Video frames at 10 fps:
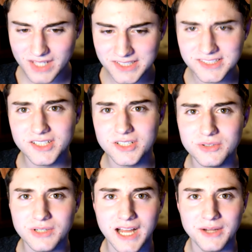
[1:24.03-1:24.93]

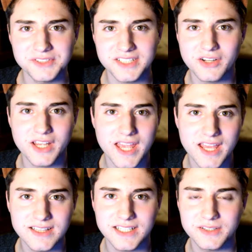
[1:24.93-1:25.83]
so I was like,
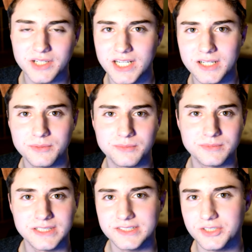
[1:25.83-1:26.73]
okay, like, um,
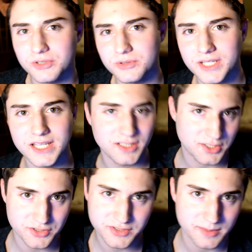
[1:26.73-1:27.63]
let's go get
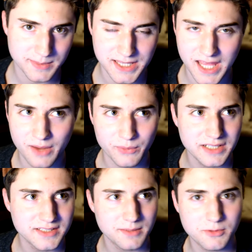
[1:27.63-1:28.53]
lunch or something like that. And we
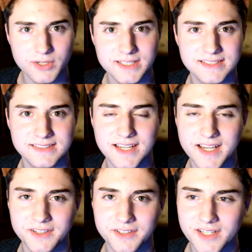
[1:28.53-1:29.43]
ended up going to this
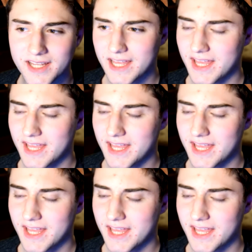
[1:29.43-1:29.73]
diner.